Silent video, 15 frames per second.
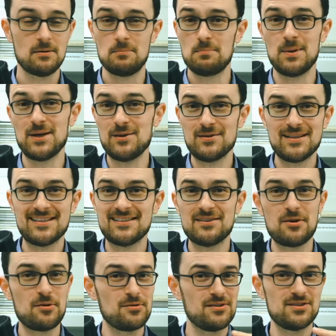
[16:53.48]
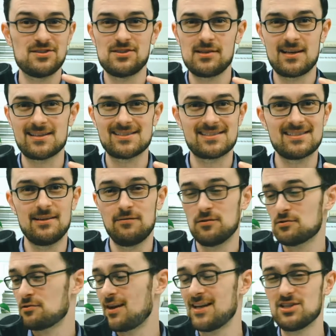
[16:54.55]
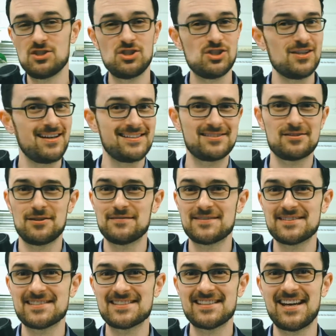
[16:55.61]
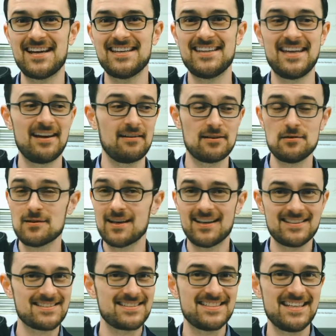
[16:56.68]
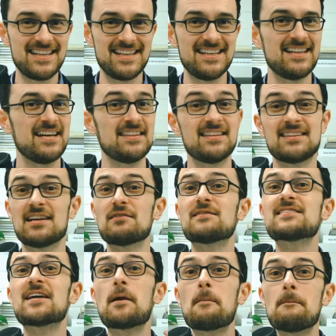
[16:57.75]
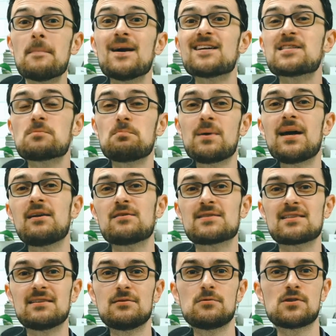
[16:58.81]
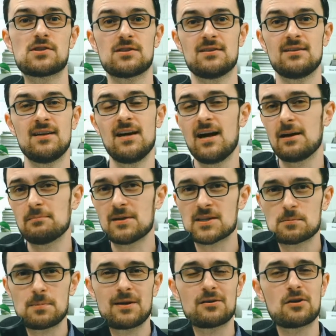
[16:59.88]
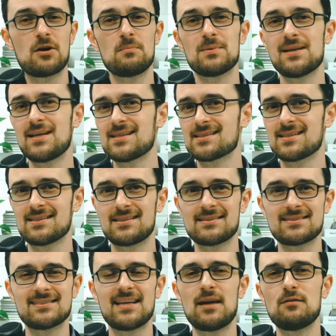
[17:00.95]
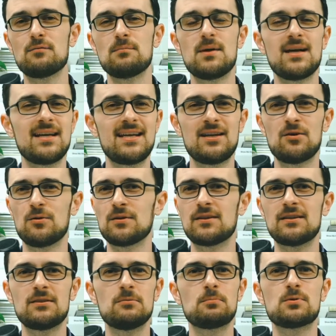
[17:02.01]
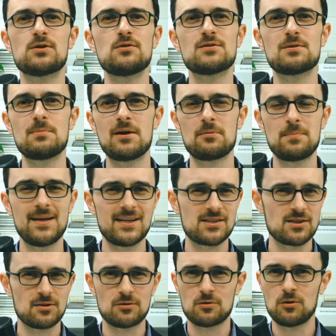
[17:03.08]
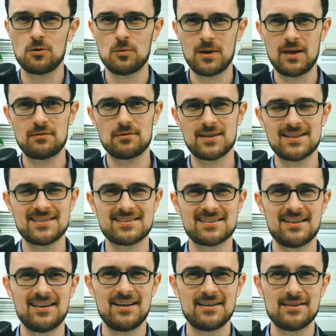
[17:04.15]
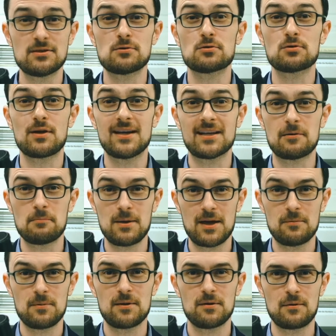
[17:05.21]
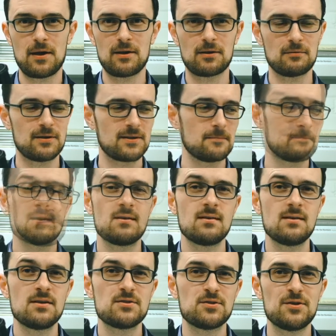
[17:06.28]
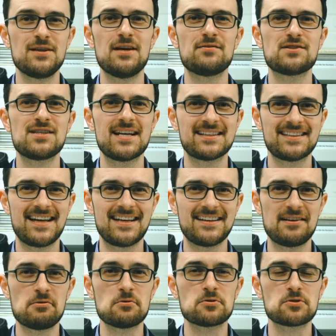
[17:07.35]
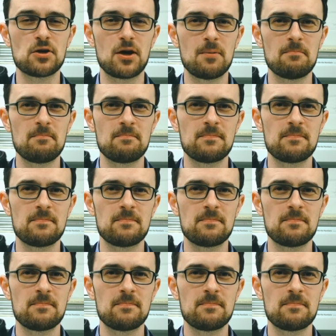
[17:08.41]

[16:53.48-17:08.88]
But you didn't know that if you tried just off to the side there, you can't see that there is a much better solution, a much better combination that'll save money or that'll produce a better picture or whatever it is that you're trying to compare with your algorithm. So you never check that and you stop.